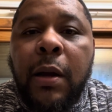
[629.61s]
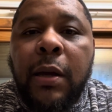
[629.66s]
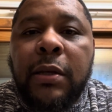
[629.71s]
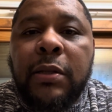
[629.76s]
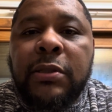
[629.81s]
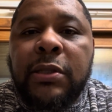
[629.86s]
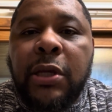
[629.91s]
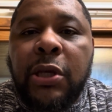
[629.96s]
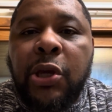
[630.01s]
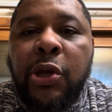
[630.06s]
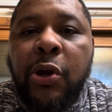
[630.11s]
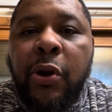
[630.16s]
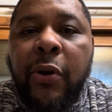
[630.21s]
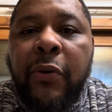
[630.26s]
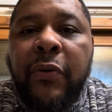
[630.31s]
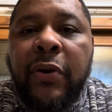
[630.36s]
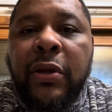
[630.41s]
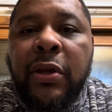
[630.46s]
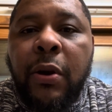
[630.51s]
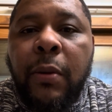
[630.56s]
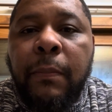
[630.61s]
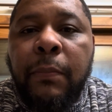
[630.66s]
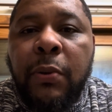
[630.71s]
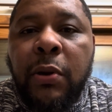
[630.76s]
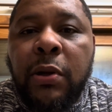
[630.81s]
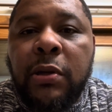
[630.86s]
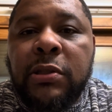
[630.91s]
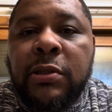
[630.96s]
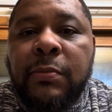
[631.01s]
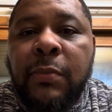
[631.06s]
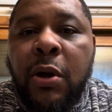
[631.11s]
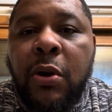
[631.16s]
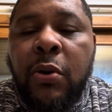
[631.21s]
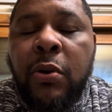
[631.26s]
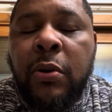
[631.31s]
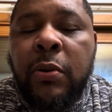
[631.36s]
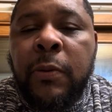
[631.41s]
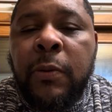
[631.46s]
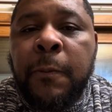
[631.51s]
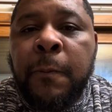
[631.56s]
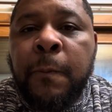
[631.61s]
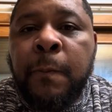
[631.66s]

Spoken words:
securing your books mode,